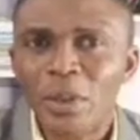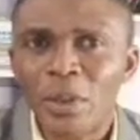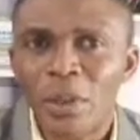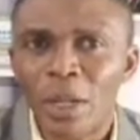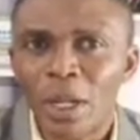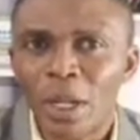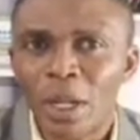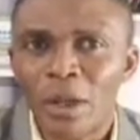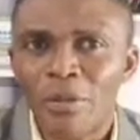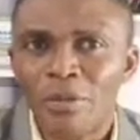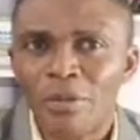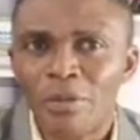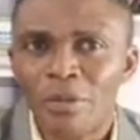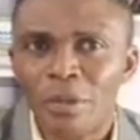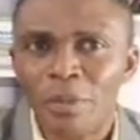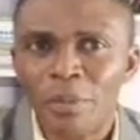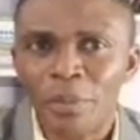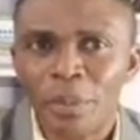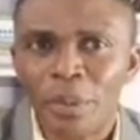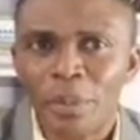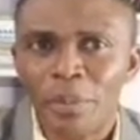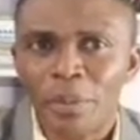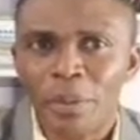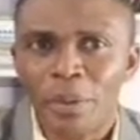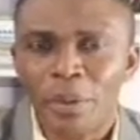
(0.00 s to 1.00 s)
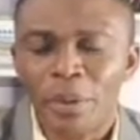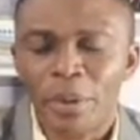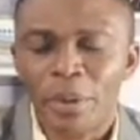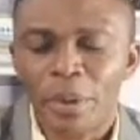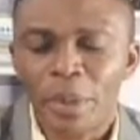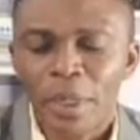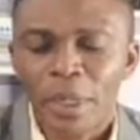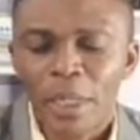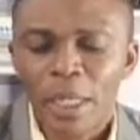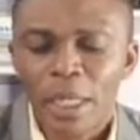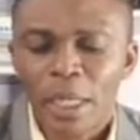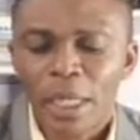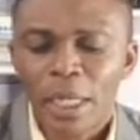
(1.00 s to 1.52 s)
your love for people.
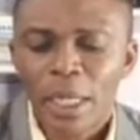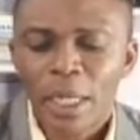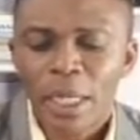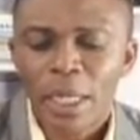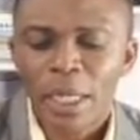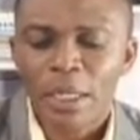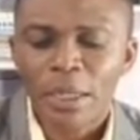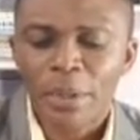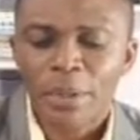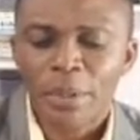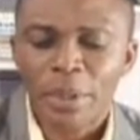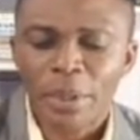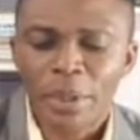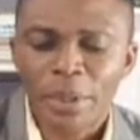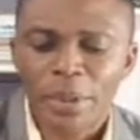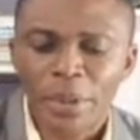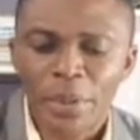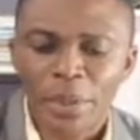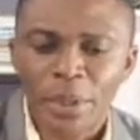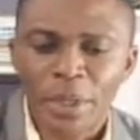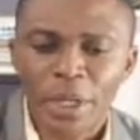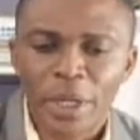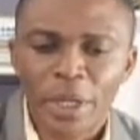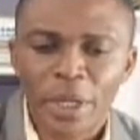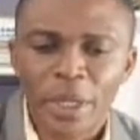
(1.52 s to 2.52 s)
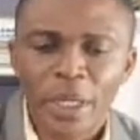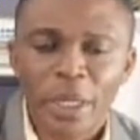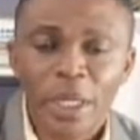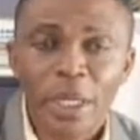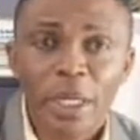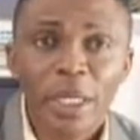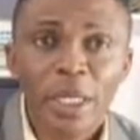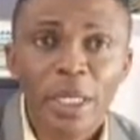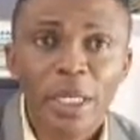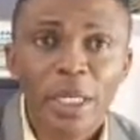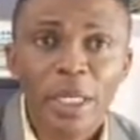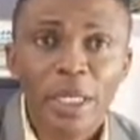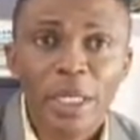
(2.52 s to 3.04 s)
And number three,
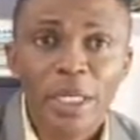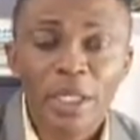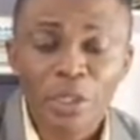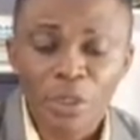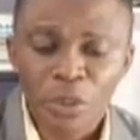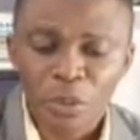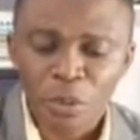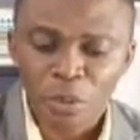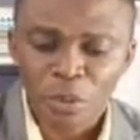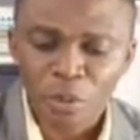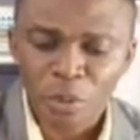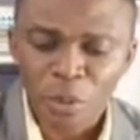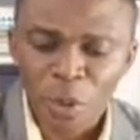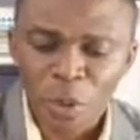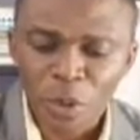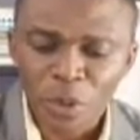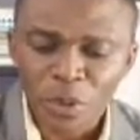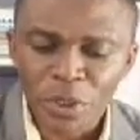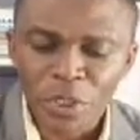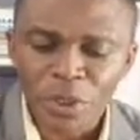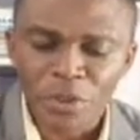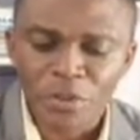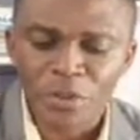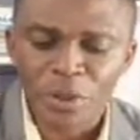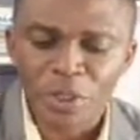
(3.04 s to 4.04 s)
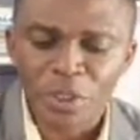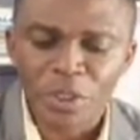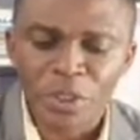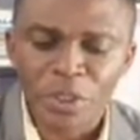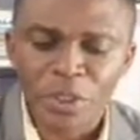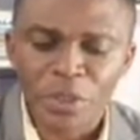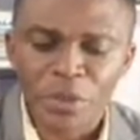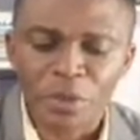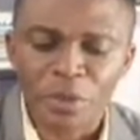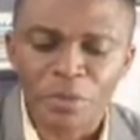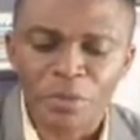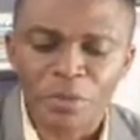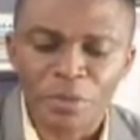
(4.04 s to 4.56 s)
it should motivate
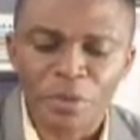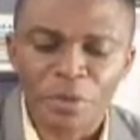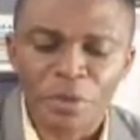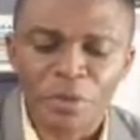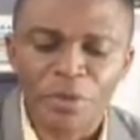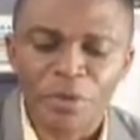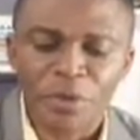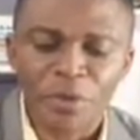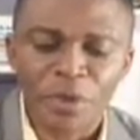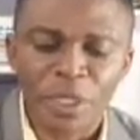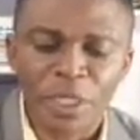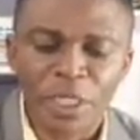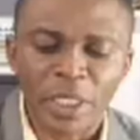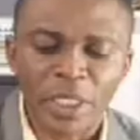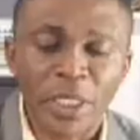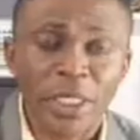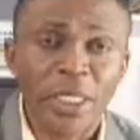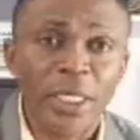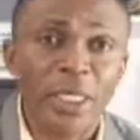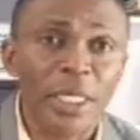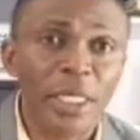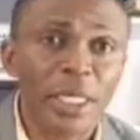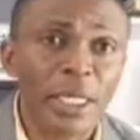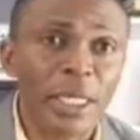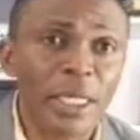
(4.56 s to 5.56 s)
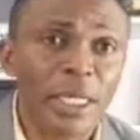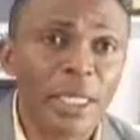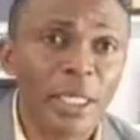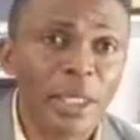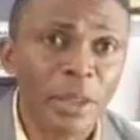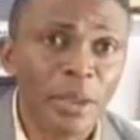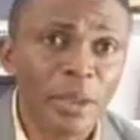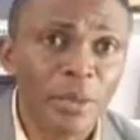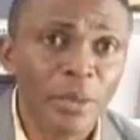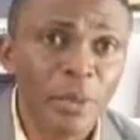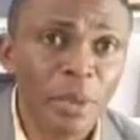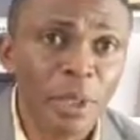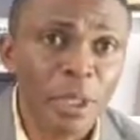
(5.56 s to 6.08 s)
you to fruitfulness in the
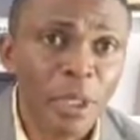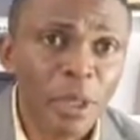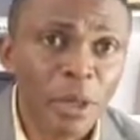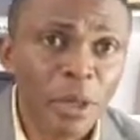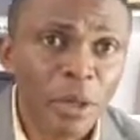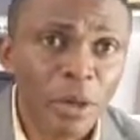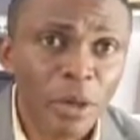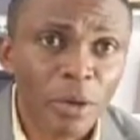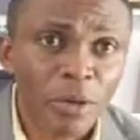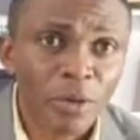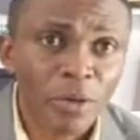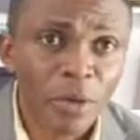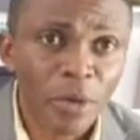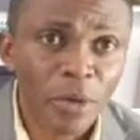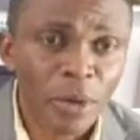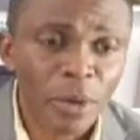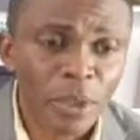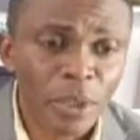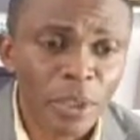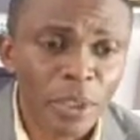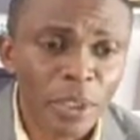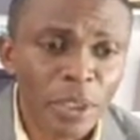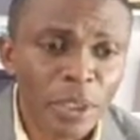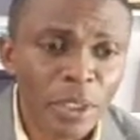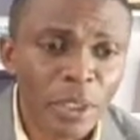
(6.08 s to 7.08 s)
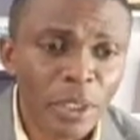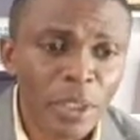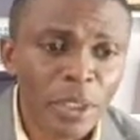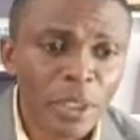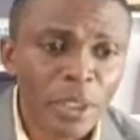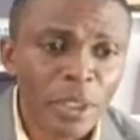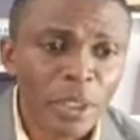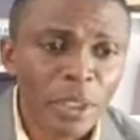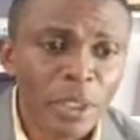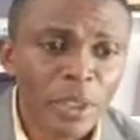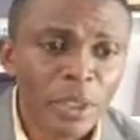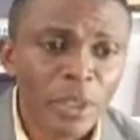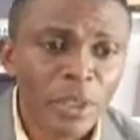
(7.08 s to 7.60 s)
kingdom of God.
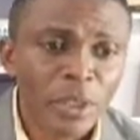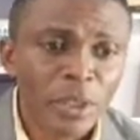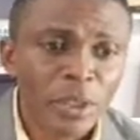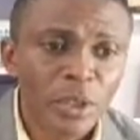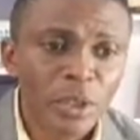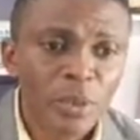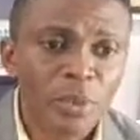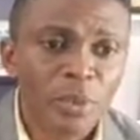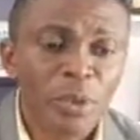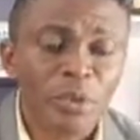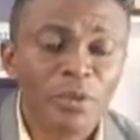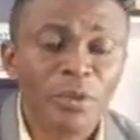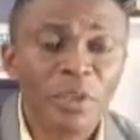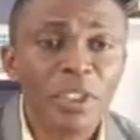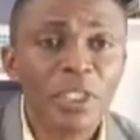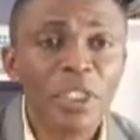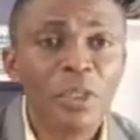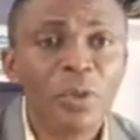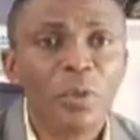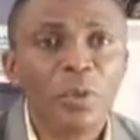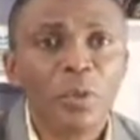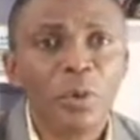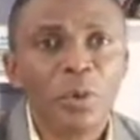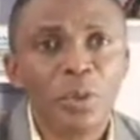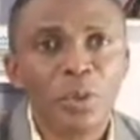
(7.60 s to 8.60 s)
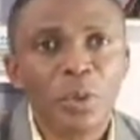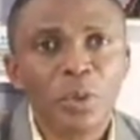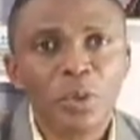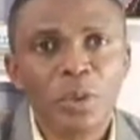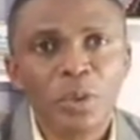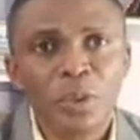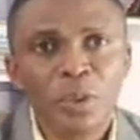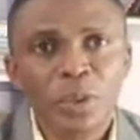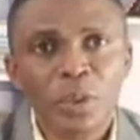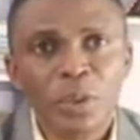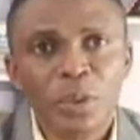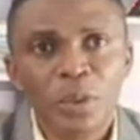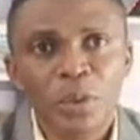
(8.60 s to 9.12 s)
So prophetic words,
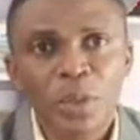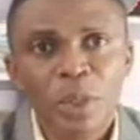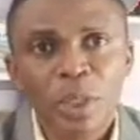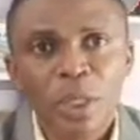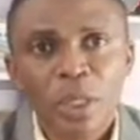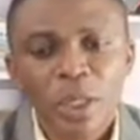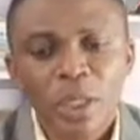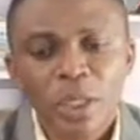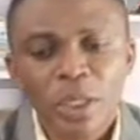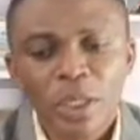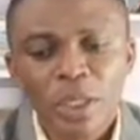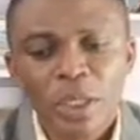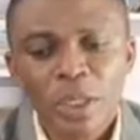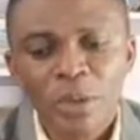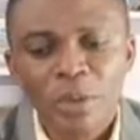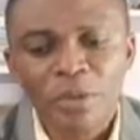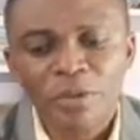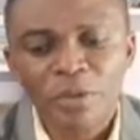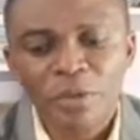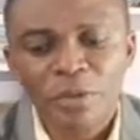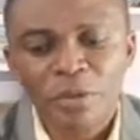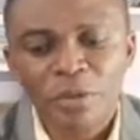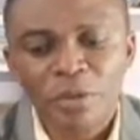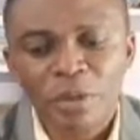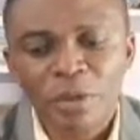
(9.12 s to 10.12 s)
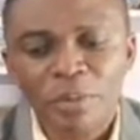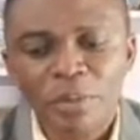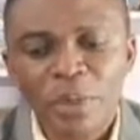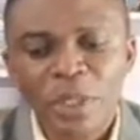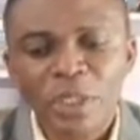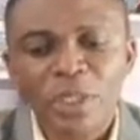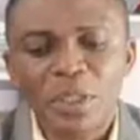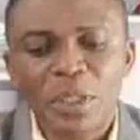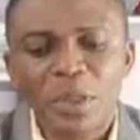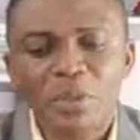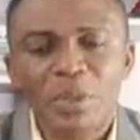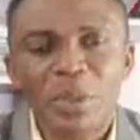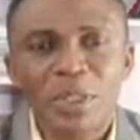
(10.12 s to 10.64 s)
once you, if you
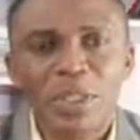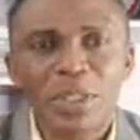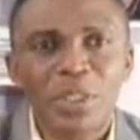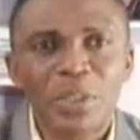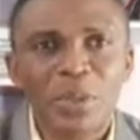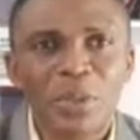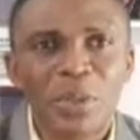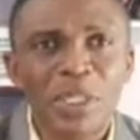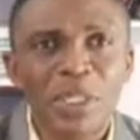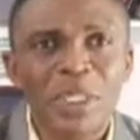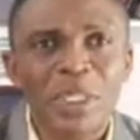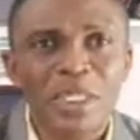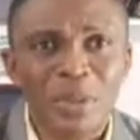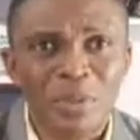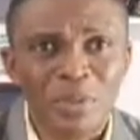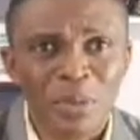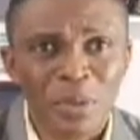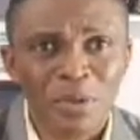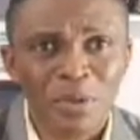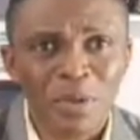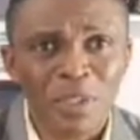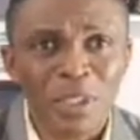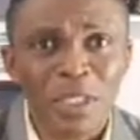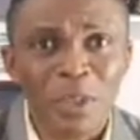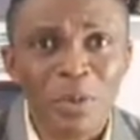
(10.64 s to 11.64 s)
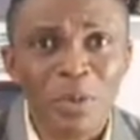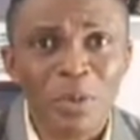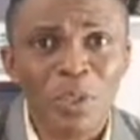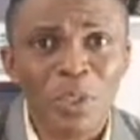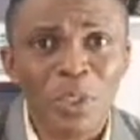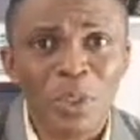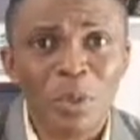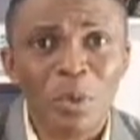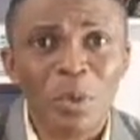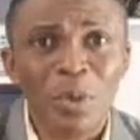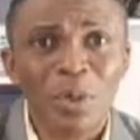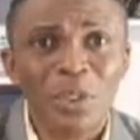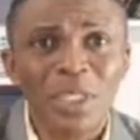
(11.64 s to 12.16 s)
meet up these three, it's a
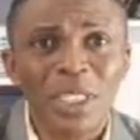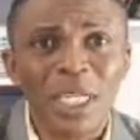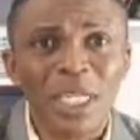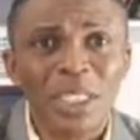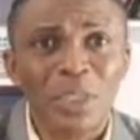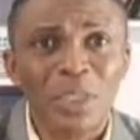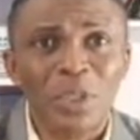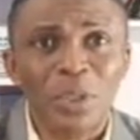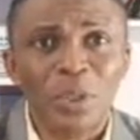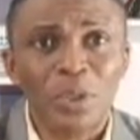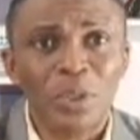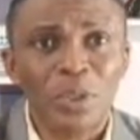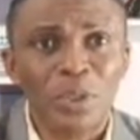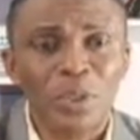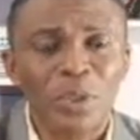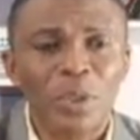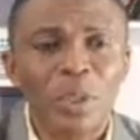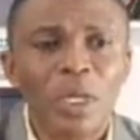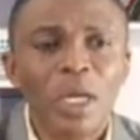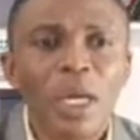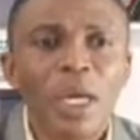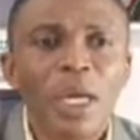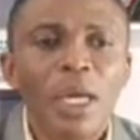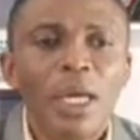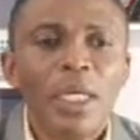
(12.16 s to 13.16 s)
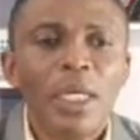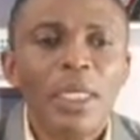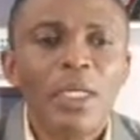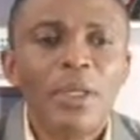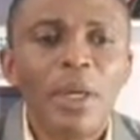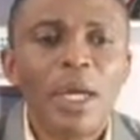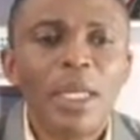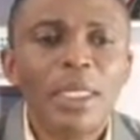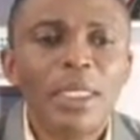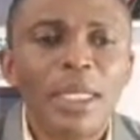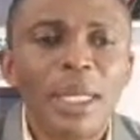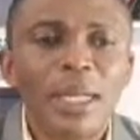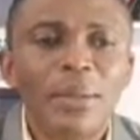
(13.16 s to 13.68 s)
word that draws you. You
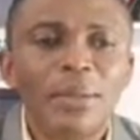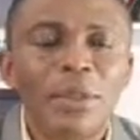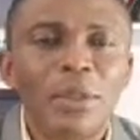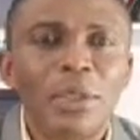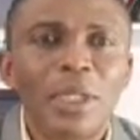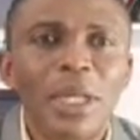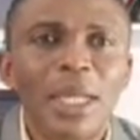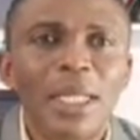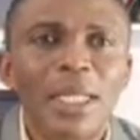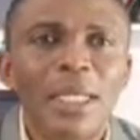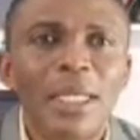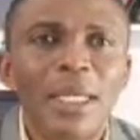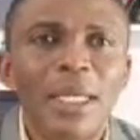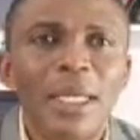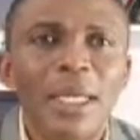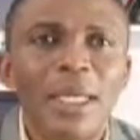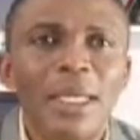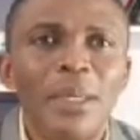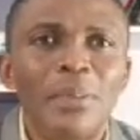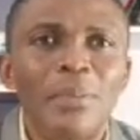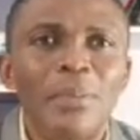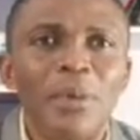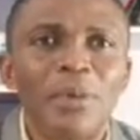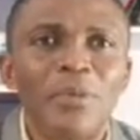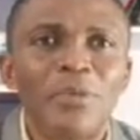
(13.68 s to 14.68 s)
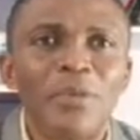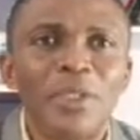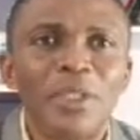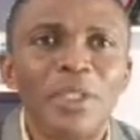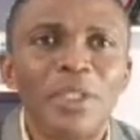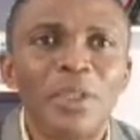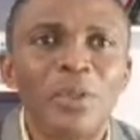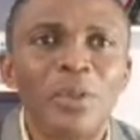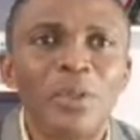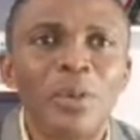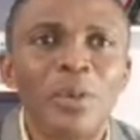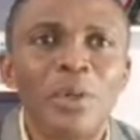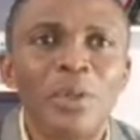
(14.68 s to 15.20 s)
know, at times you can hear a
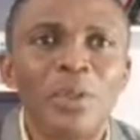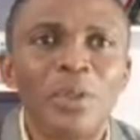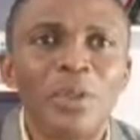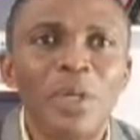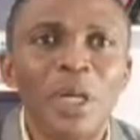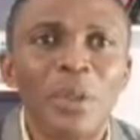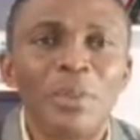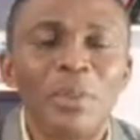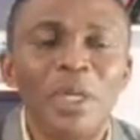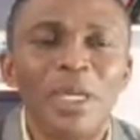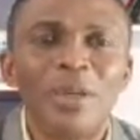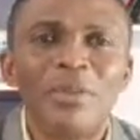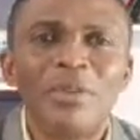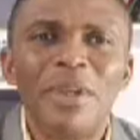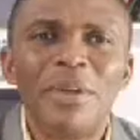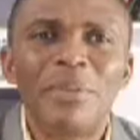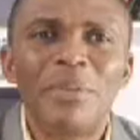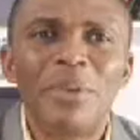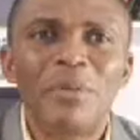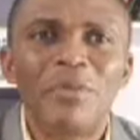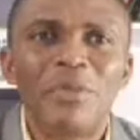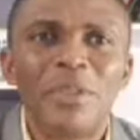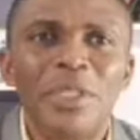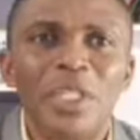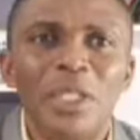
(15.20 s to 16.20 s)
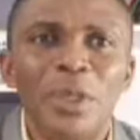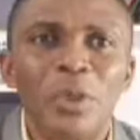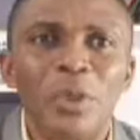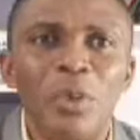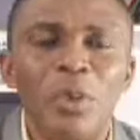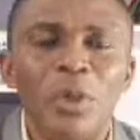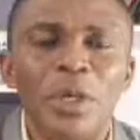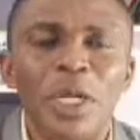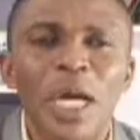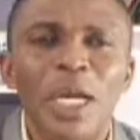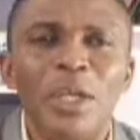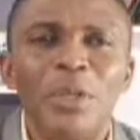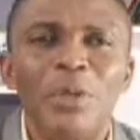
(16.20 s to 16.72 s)
prophetic word, you can be given a prophetic
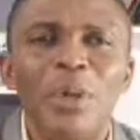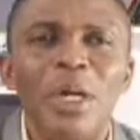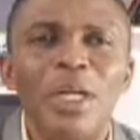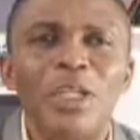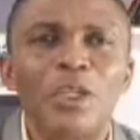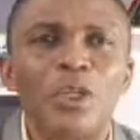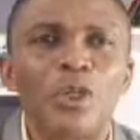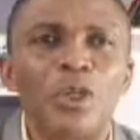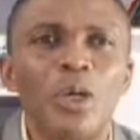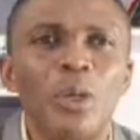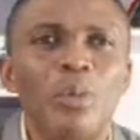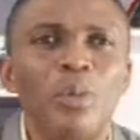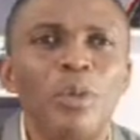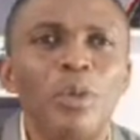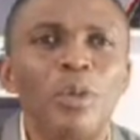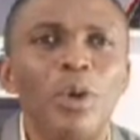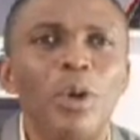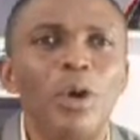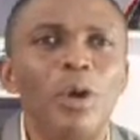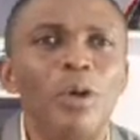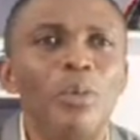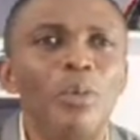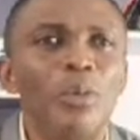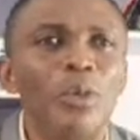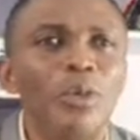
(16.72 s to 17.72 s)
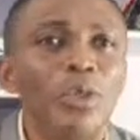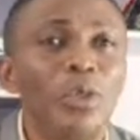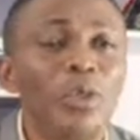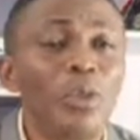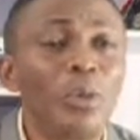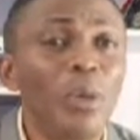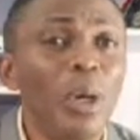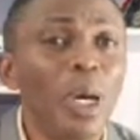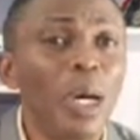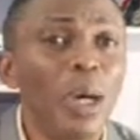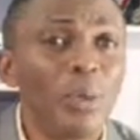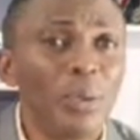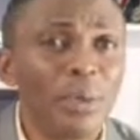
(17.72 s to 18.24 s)
word, and you are troubled almost
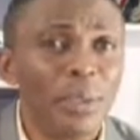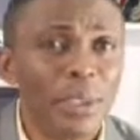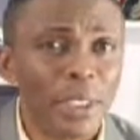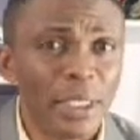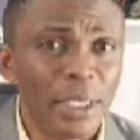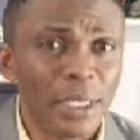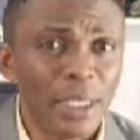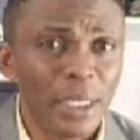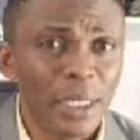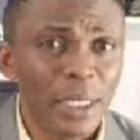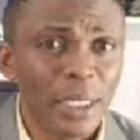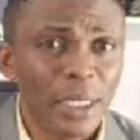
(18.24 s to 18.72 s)
throughout.